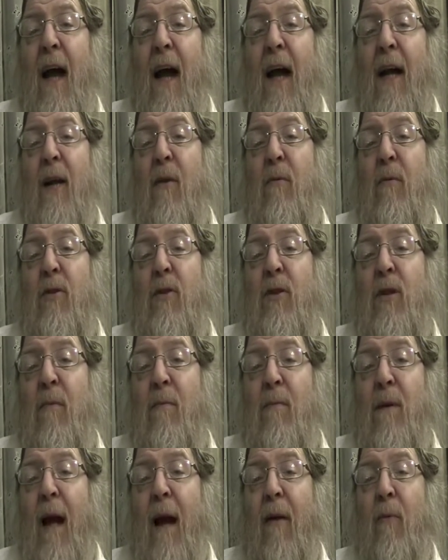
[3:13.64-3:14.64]
and the
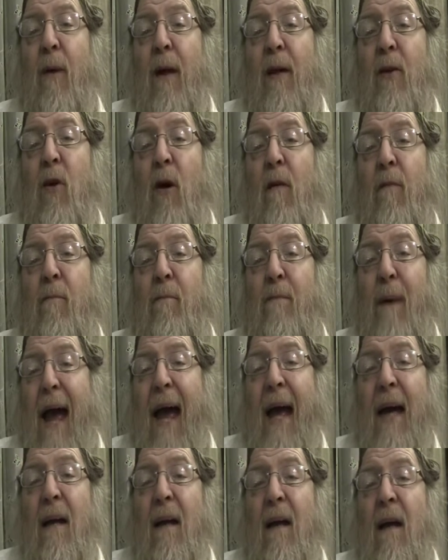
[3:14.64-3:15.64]
gun went off,
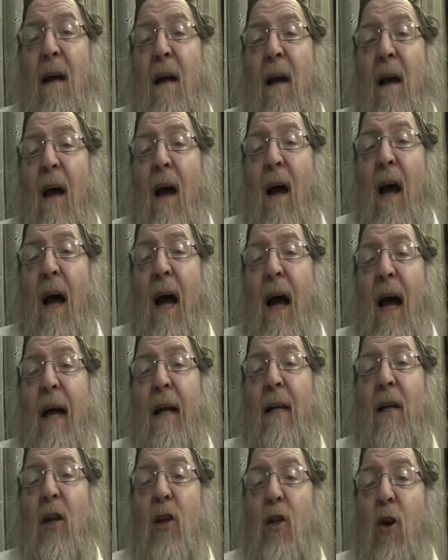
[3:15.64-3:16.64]
bang,
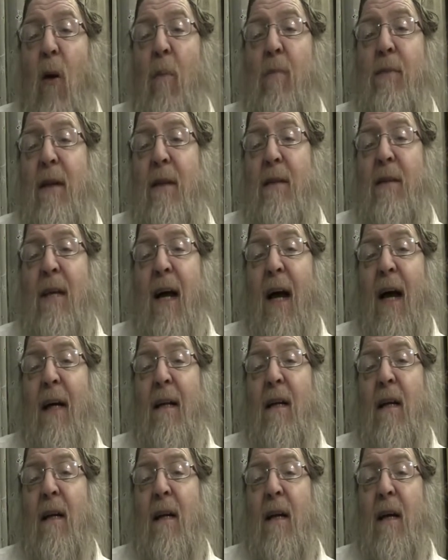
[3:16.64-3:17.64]
and he dropped
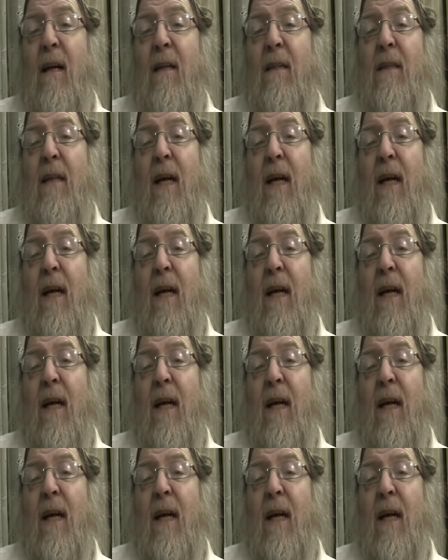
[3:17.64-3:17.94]
inside, and